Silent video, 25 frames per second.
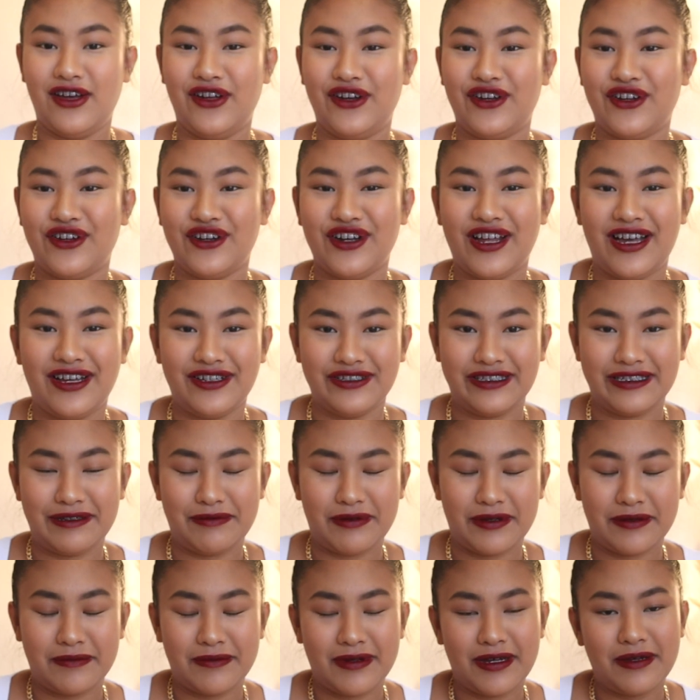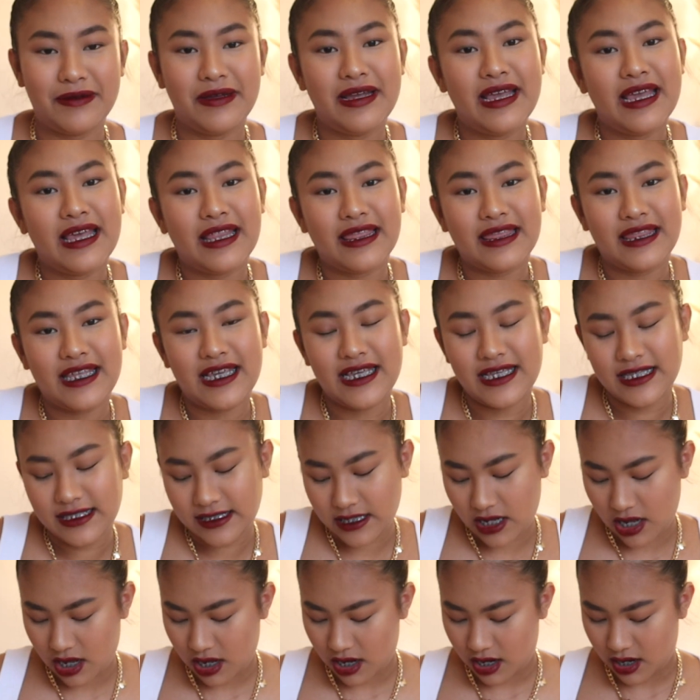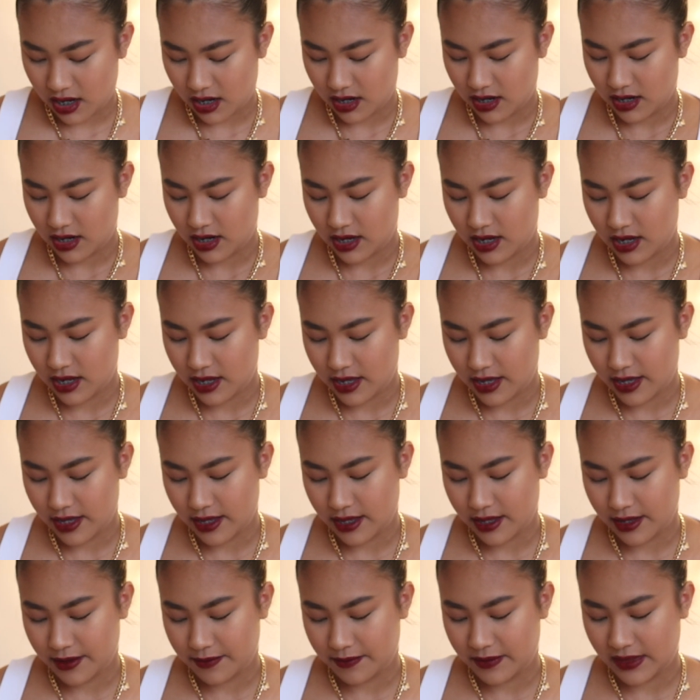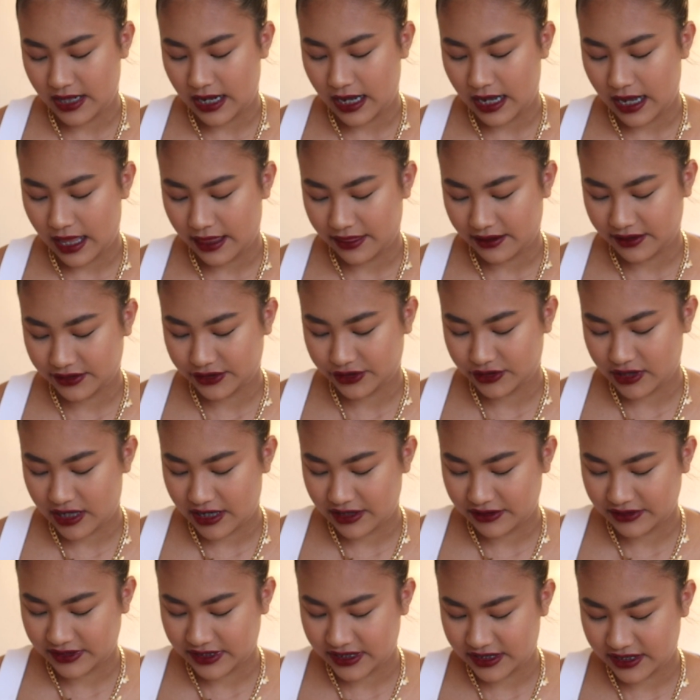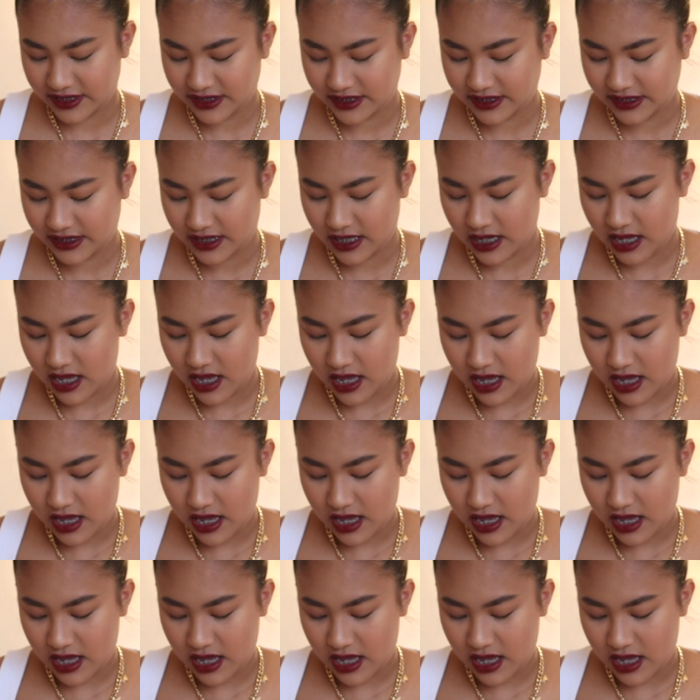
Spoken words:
hold on, I'll zip them up. These are leather trousers.